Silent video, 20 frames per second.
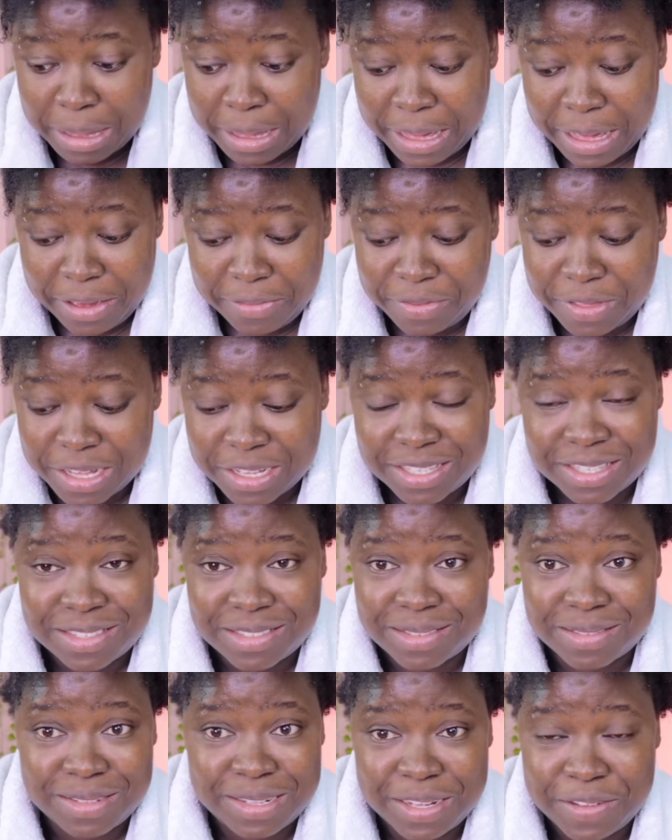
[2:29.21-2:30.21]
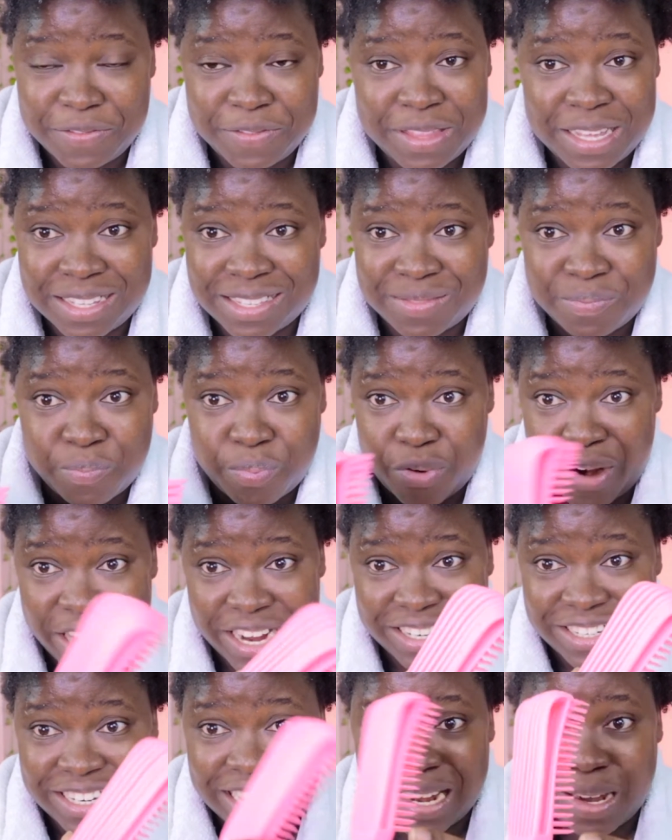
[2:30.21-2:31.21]
if this
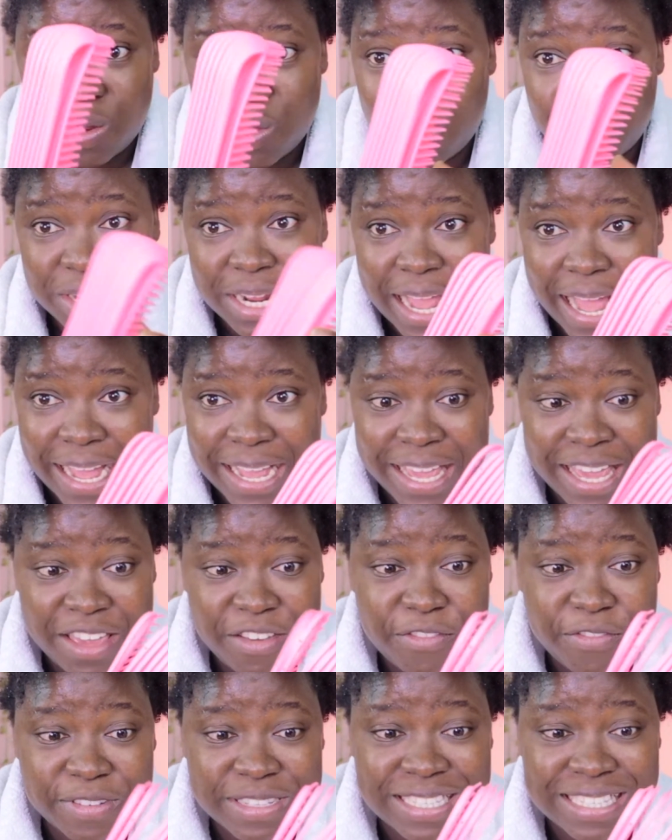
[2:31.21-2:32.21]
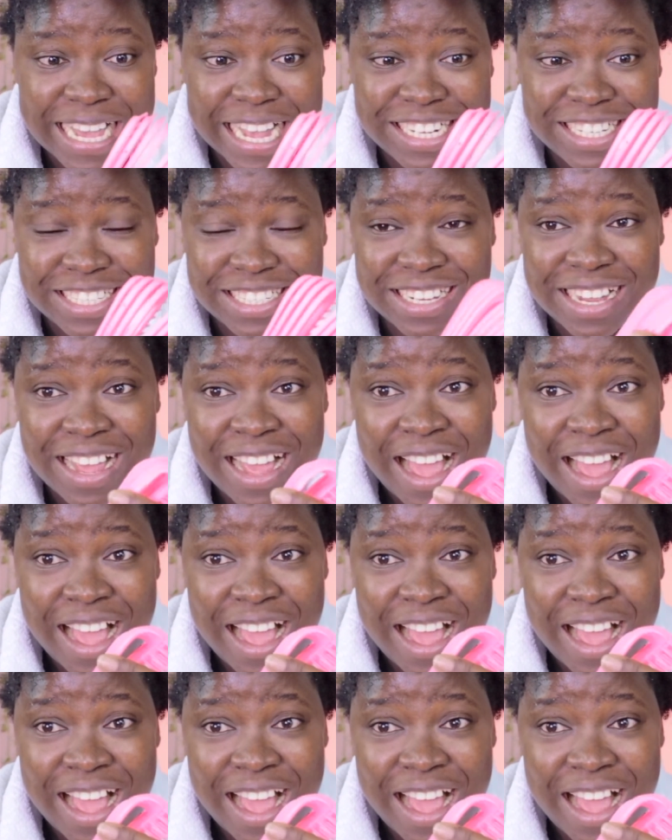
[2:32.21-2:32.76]
brush alone can give such